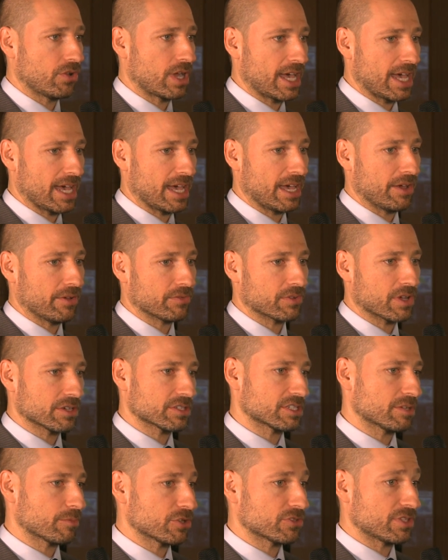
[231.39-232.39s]
have
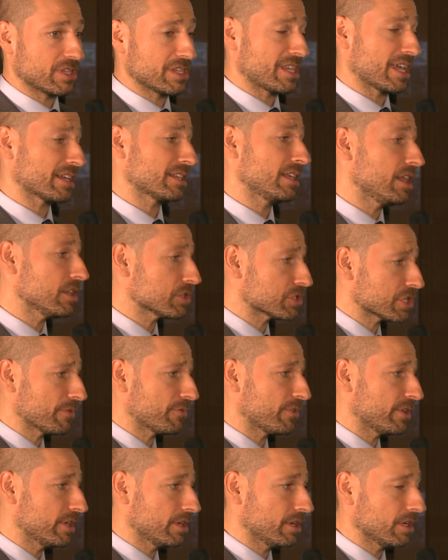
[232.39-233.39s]
customers in the technology
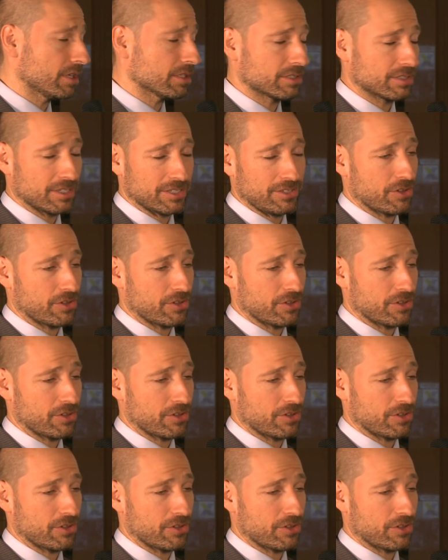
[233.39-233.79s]
field,